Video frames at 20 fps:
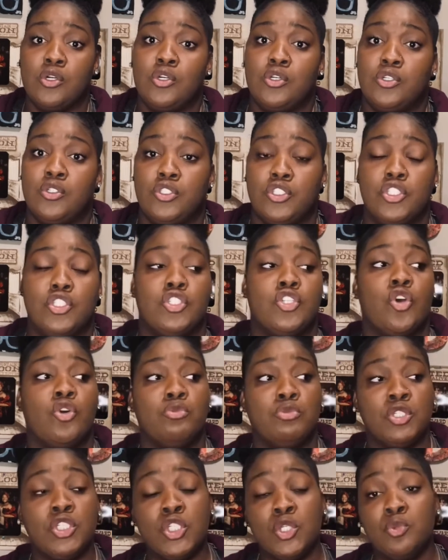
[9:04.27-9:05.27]
she told
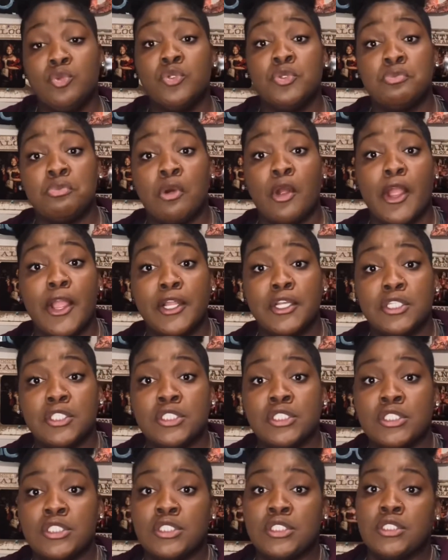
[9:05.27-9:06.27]
me she was
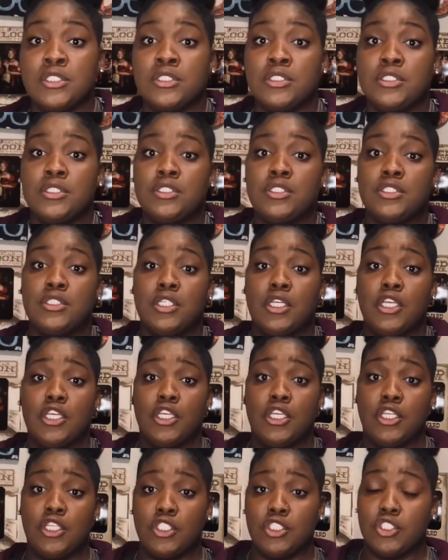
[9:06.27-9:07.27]
pregnant,
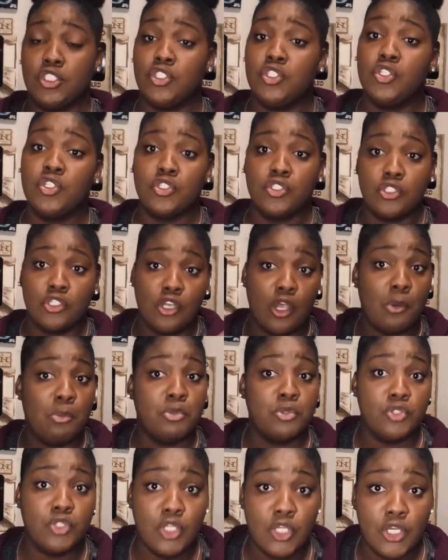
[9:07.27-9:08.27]
and she took a couple
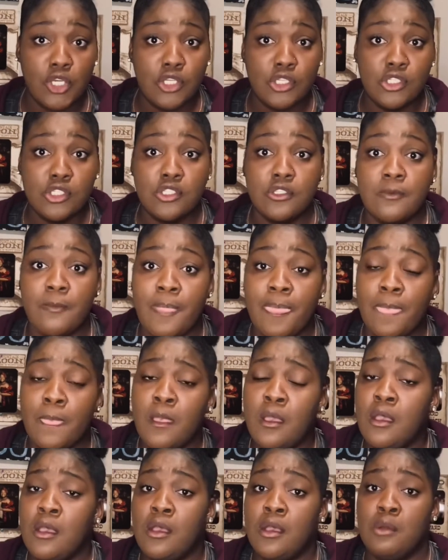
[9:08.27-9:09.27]
tests,
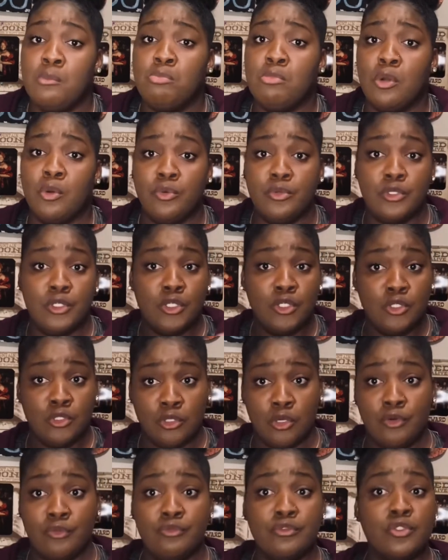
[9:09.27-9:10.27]
but we didn't
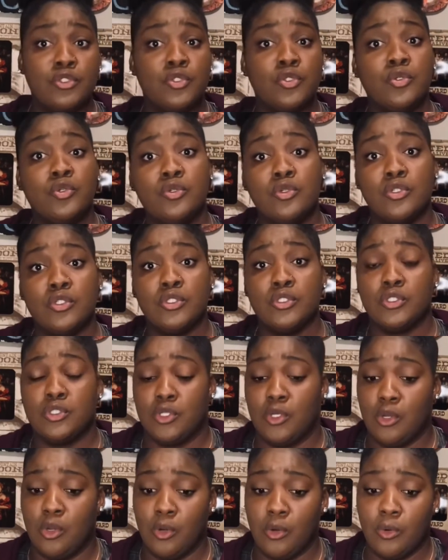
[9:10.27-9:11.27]
know for sure,
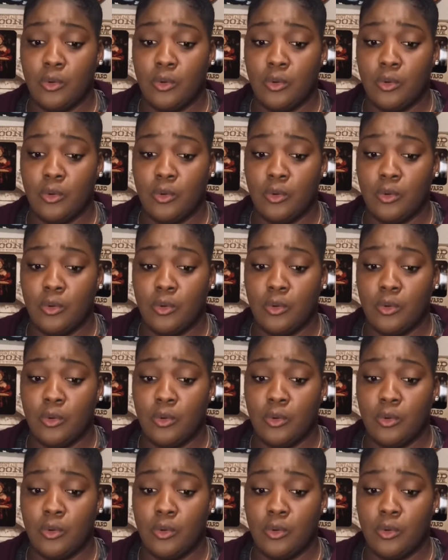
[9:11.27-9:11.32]
so